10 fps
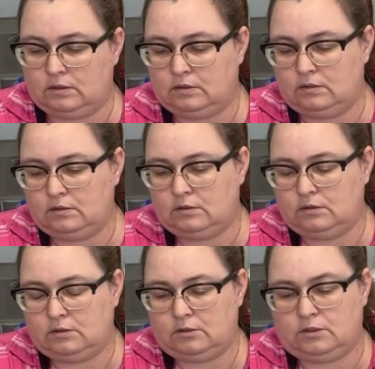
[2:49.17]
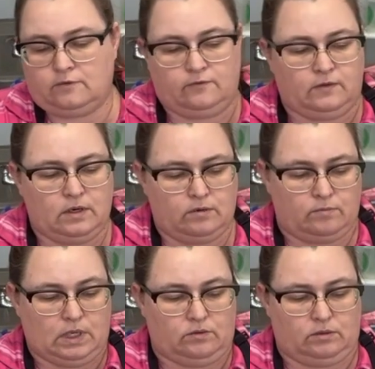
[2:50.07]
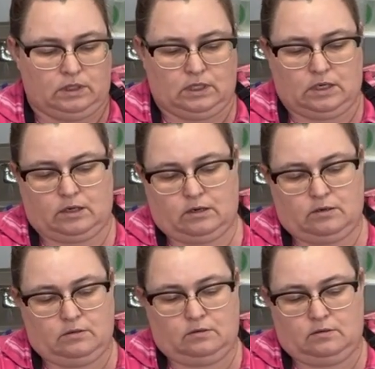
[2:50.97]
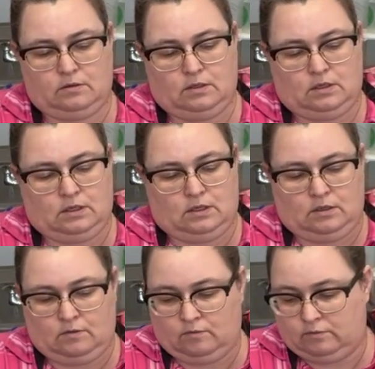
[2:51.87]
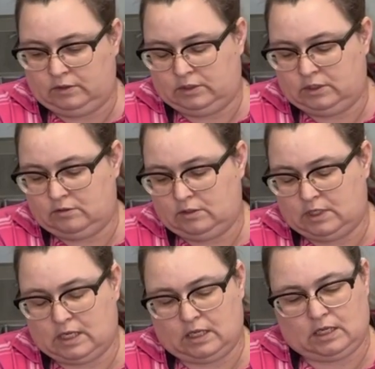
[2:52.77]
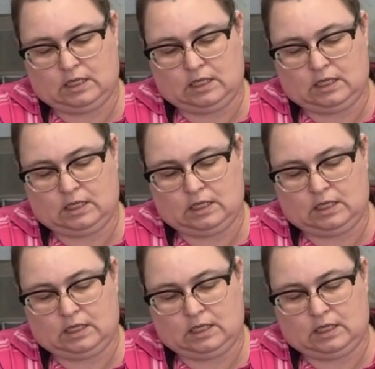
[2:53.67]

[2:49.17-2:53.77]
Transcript: there's a fair amount there. We'll do like